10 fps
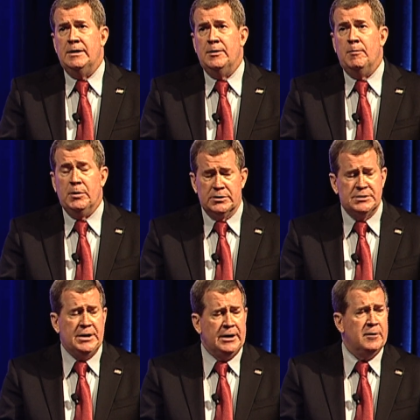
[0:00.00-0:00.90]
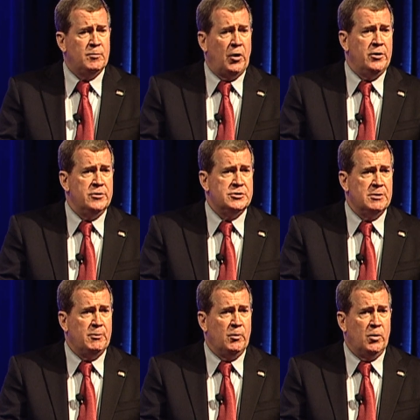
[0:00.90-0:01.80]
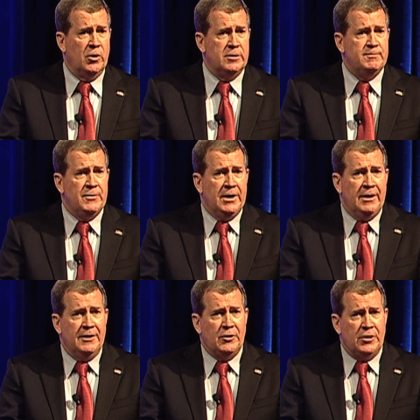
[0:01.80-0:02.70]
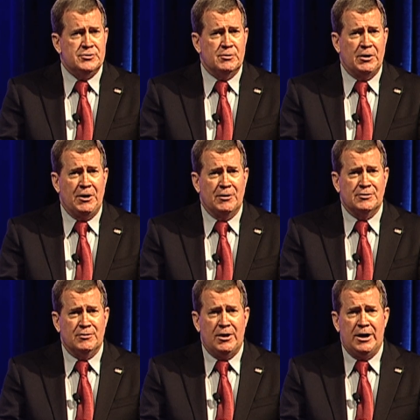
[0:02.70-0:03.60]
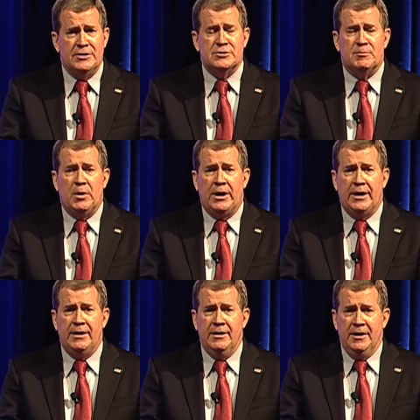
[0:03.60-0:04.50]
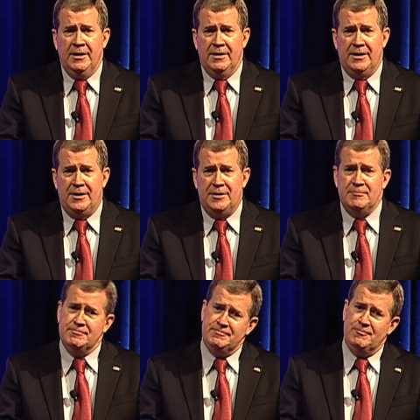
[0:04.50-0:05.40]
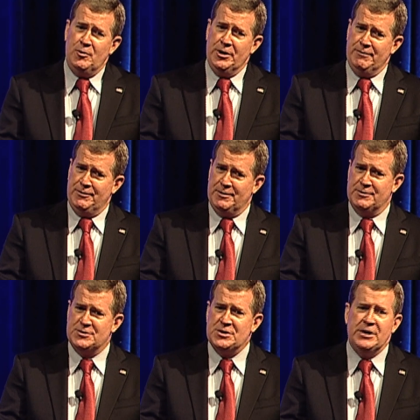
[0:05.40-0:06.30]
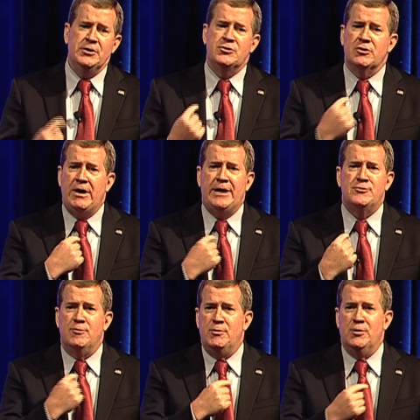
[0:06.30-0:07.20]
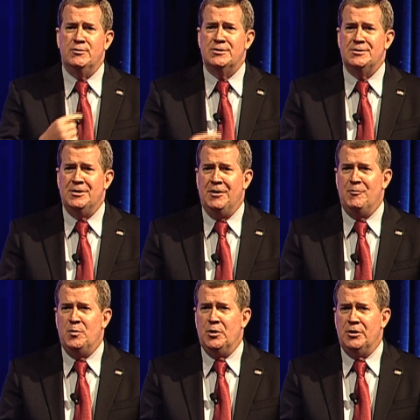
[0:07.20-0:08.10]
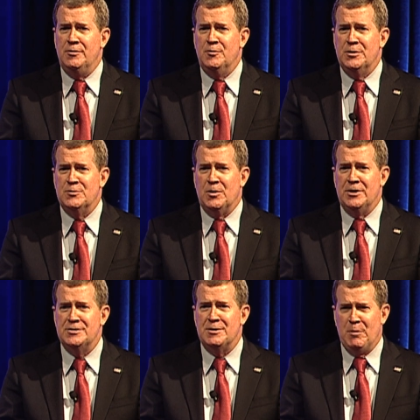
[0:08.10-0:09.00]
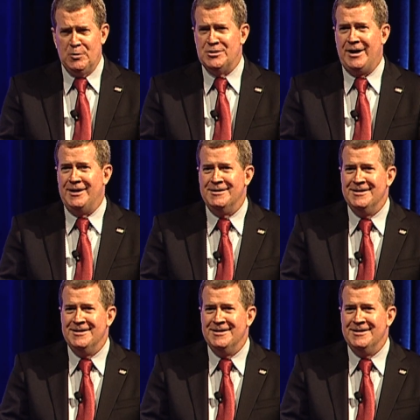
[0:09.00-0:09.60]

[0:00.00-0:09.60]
the Bill Sinkin Partnership Award is also characterized by one of the signature attributes of Bill, which was a bow tie.